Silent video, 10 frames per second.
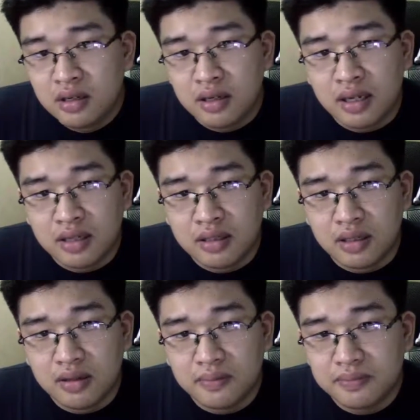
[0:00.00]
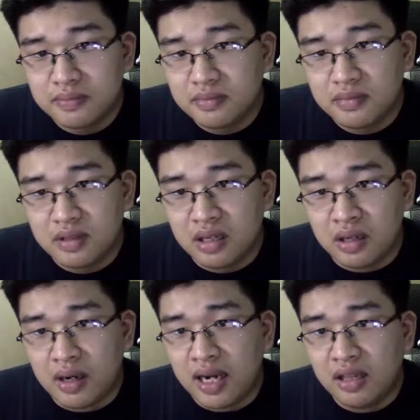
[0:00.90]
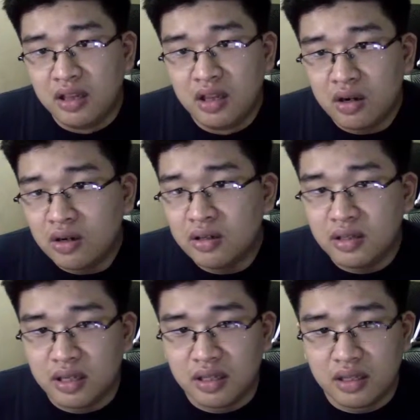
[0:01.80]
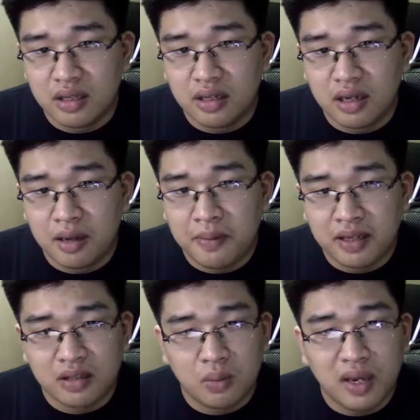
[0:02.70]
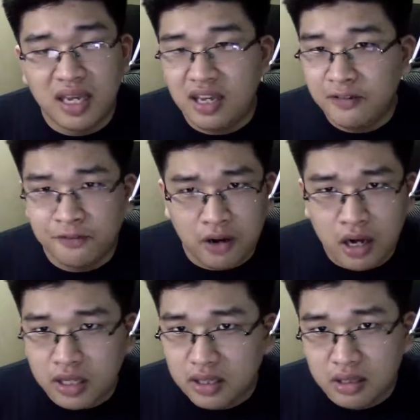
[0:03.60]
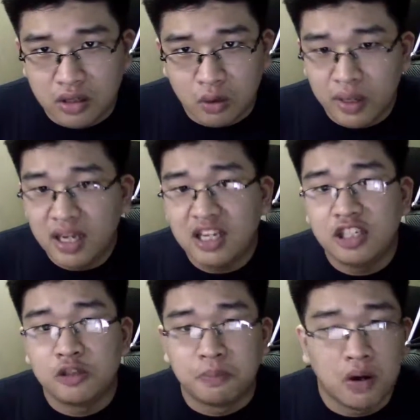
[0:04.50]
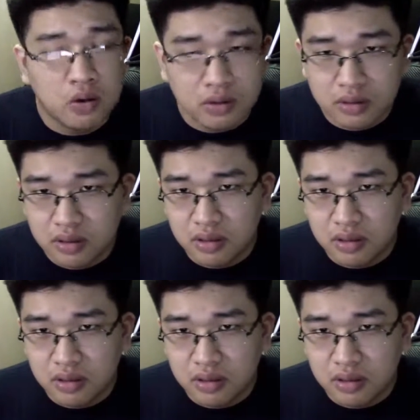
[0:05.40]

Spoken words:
And, I learned about the way he fought, the way he spoke,